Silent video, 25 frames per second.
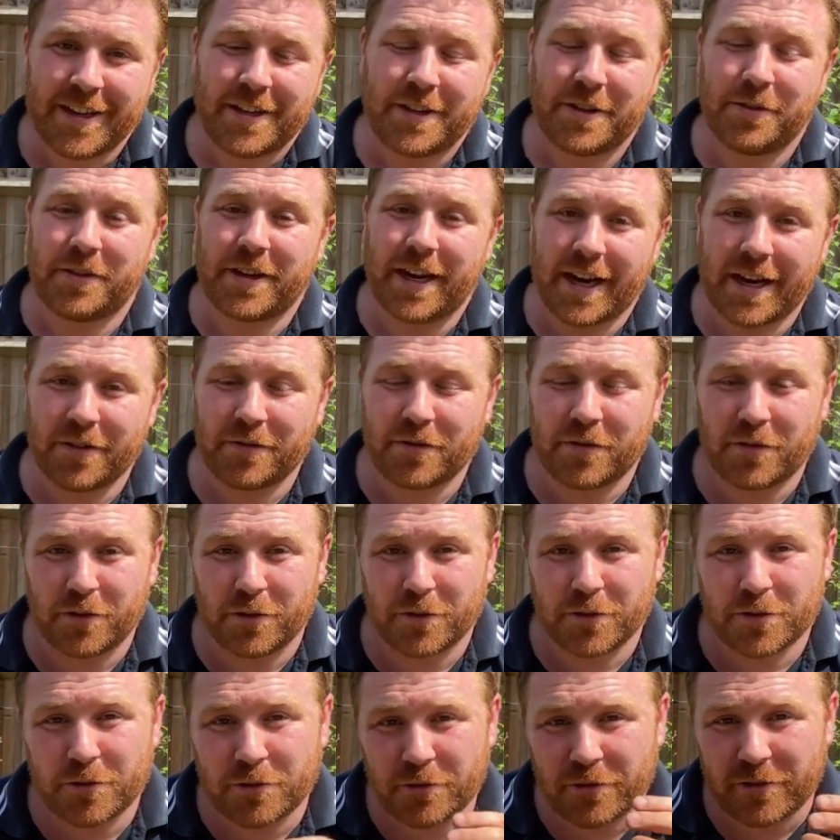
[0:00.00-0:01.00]
You can of
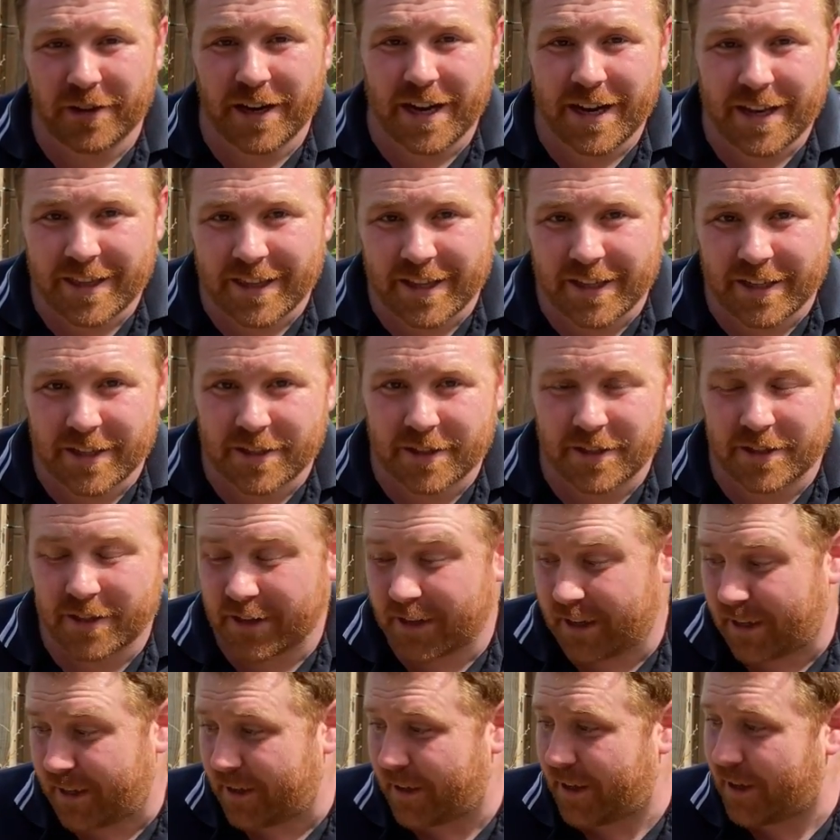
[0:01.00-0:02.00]
course create this
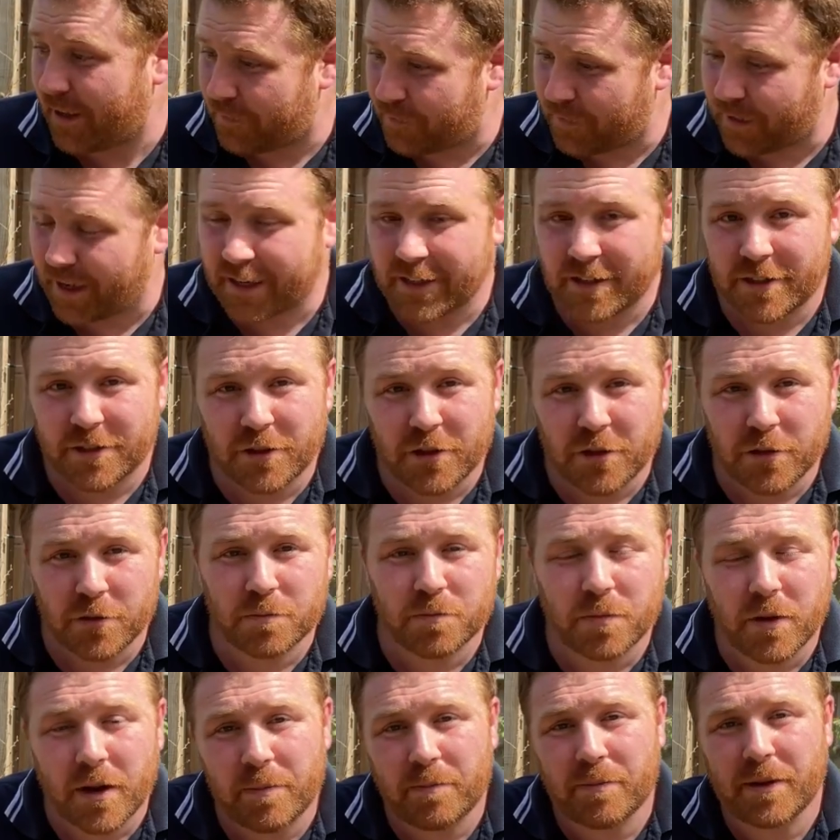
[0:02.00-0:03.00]
effect
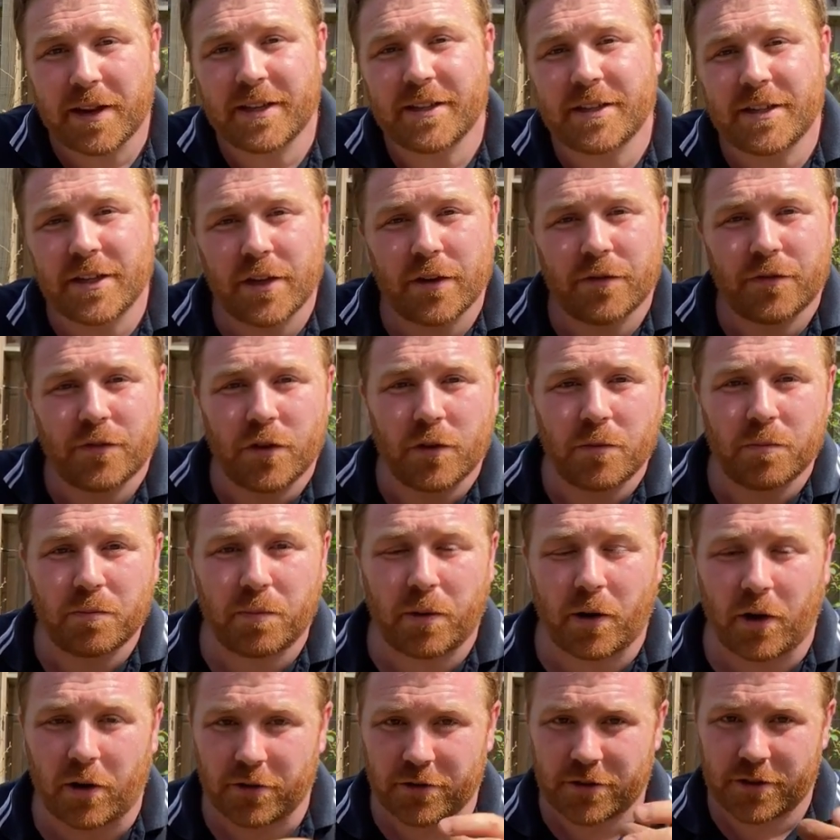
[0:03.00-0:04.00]
just by planting a few
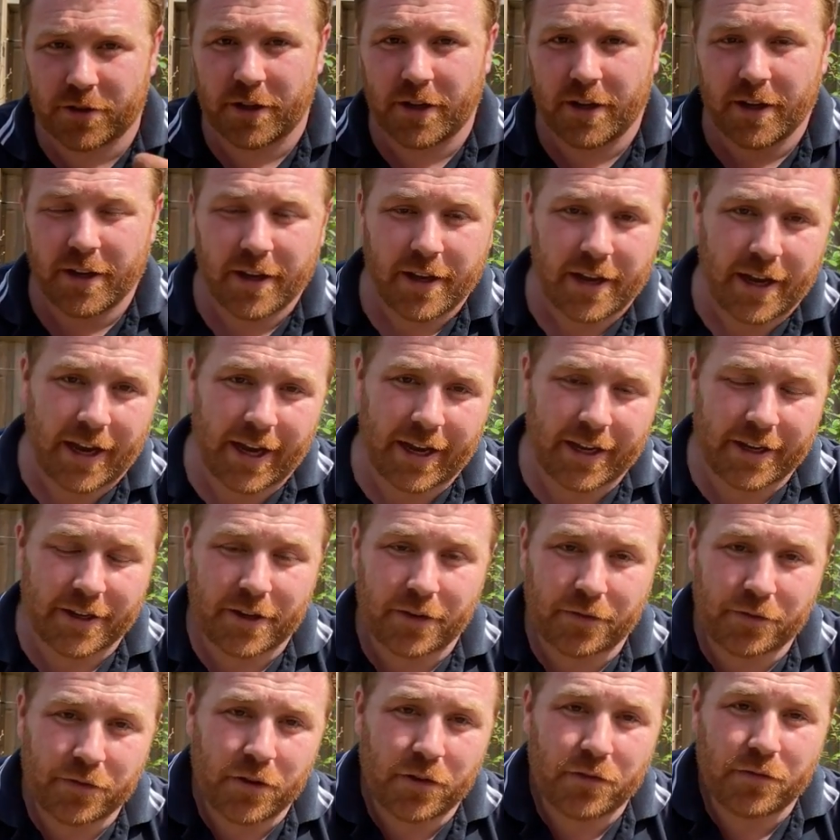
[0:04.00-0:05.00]
pots,
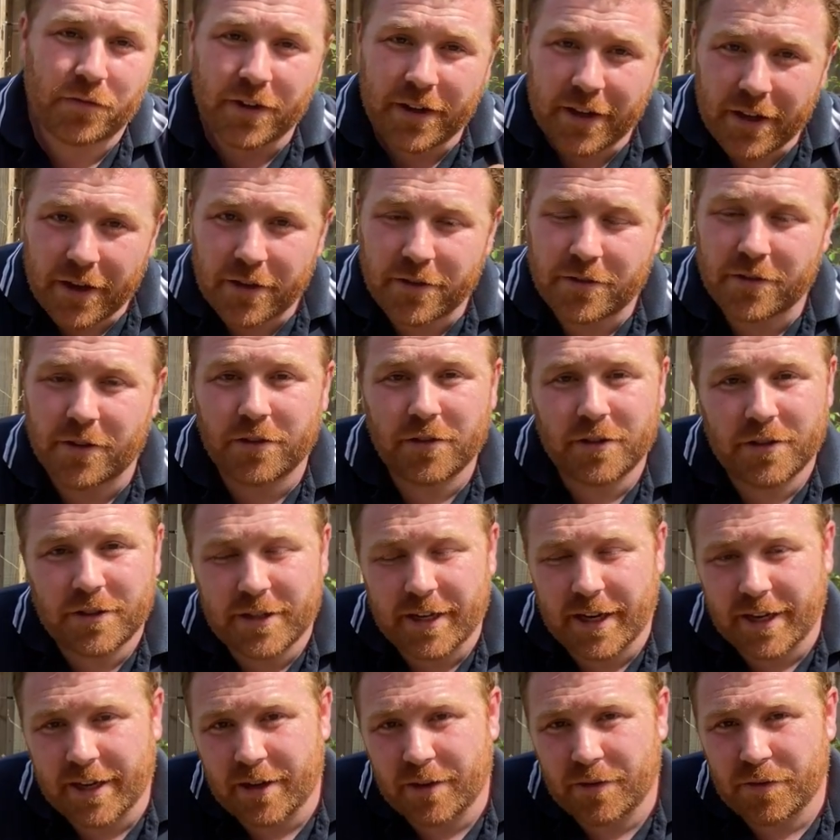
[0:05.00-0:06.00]
and I've done videos on the
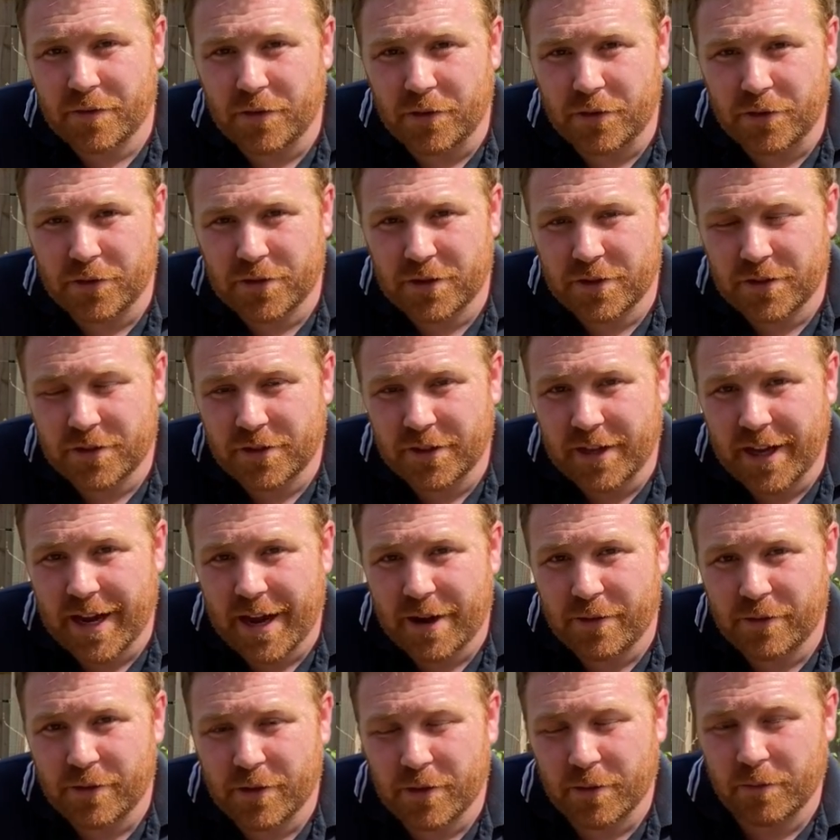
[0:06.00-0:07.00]
channel of course as to
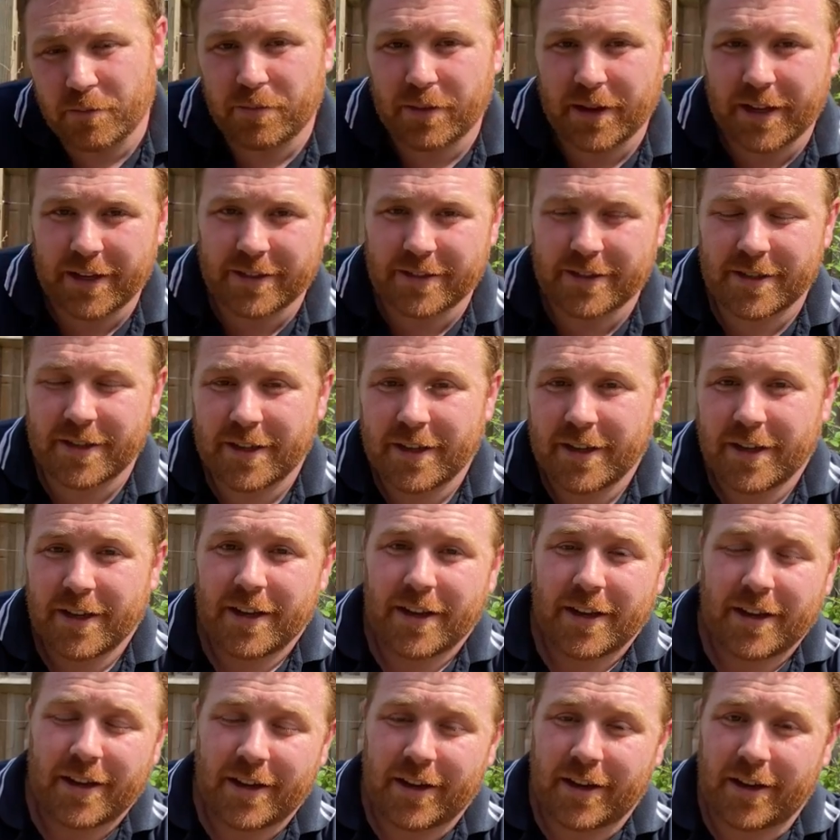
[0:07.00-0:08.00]
how you can plant
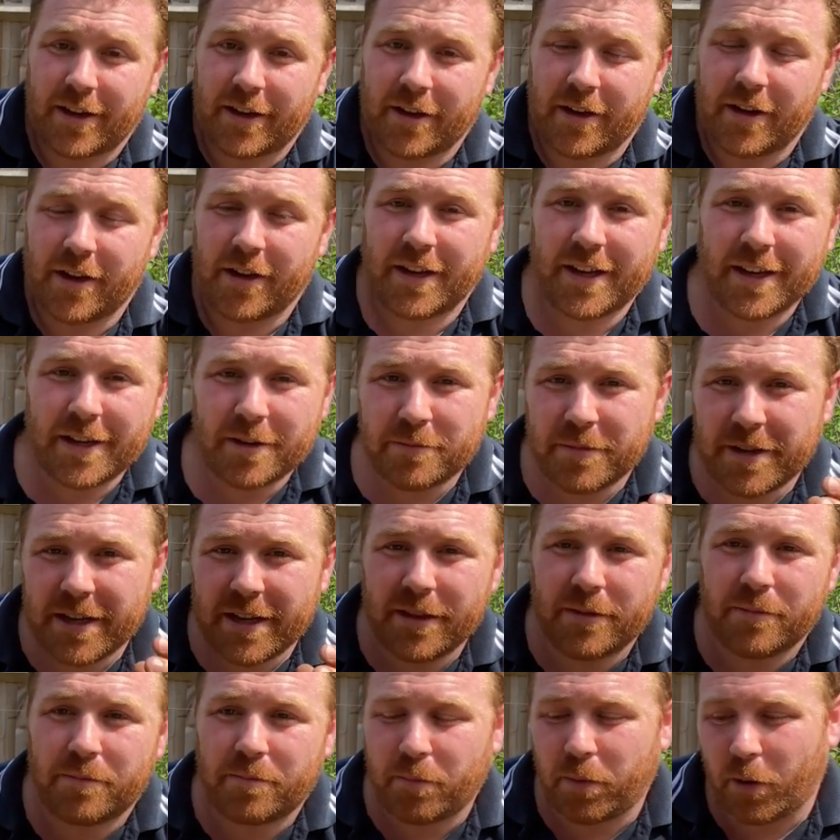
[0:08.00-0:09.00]
a little
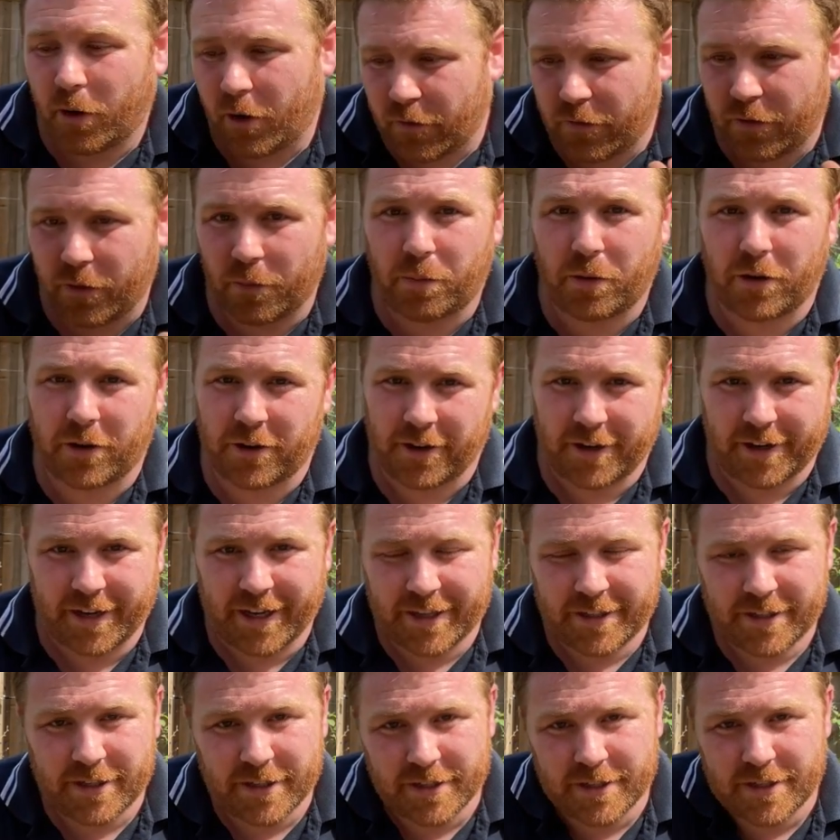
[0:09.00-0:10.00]
mini pot for
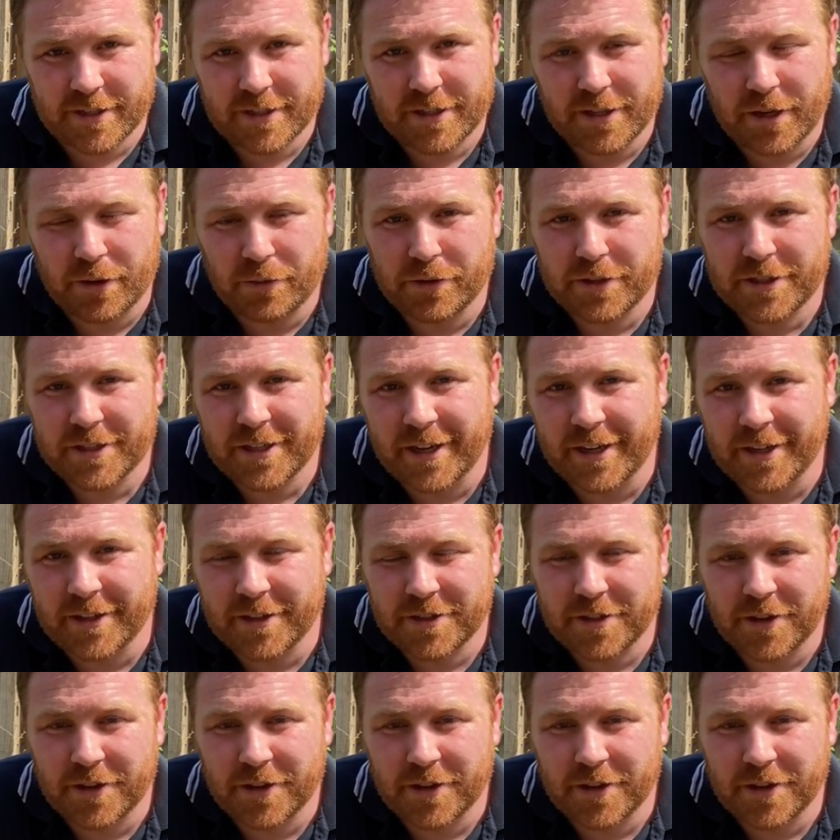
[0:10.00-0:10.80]
pollinators, shall we say.